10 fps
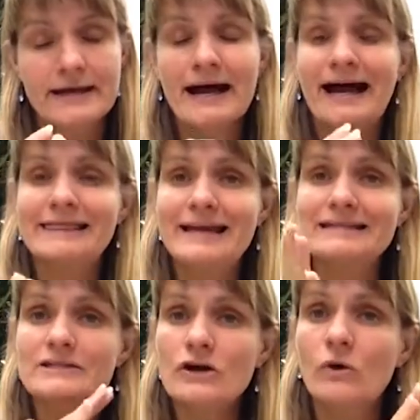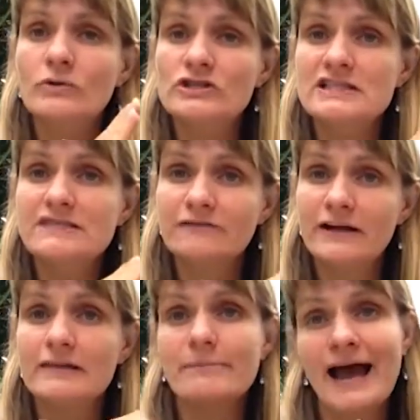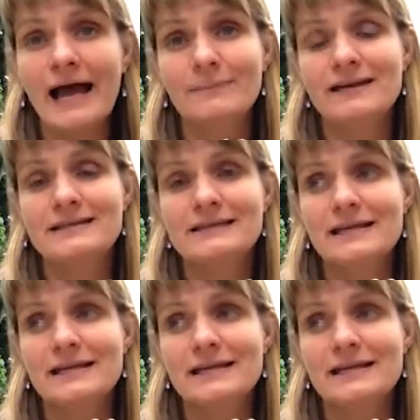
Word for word: I like to know which is the front and the back because